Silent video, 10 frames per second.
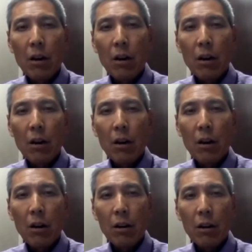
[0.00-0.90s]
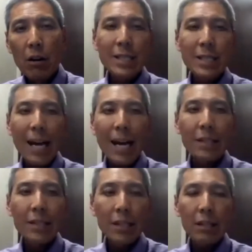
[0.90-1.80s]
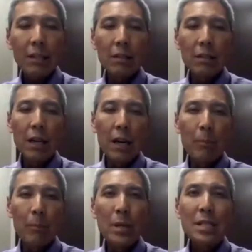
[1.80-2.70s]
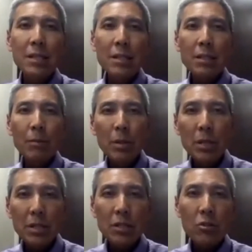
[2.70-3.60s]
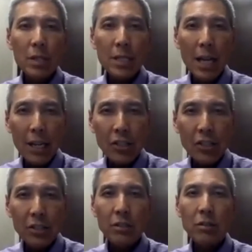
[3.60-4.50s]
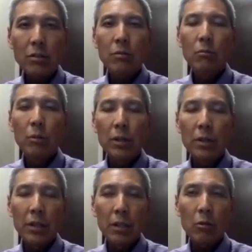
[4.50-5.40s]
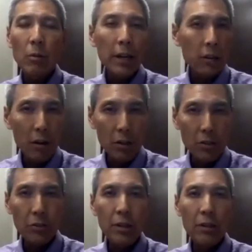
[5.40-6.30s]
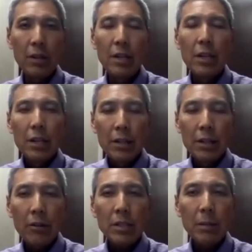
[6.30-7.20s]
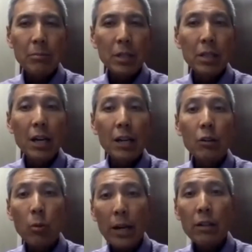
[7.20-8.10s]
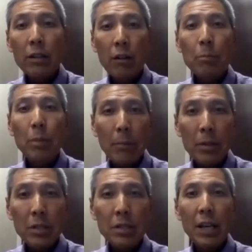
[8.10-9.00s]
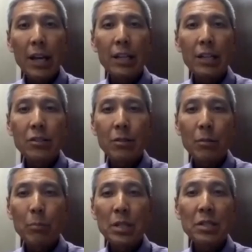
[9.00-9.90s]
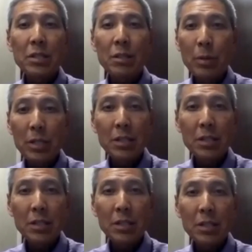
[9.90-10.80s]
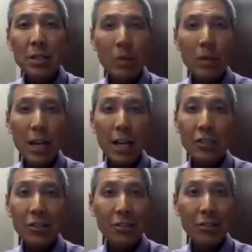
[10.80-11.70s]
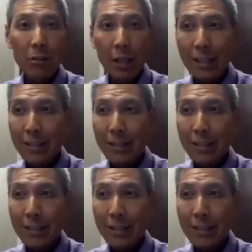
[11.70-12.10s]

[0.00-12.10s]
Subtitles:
are transacting business-to-business transactions with credit cards. So they're accepting a lot of credit card payments, and it's business-to-business type of transactions. So like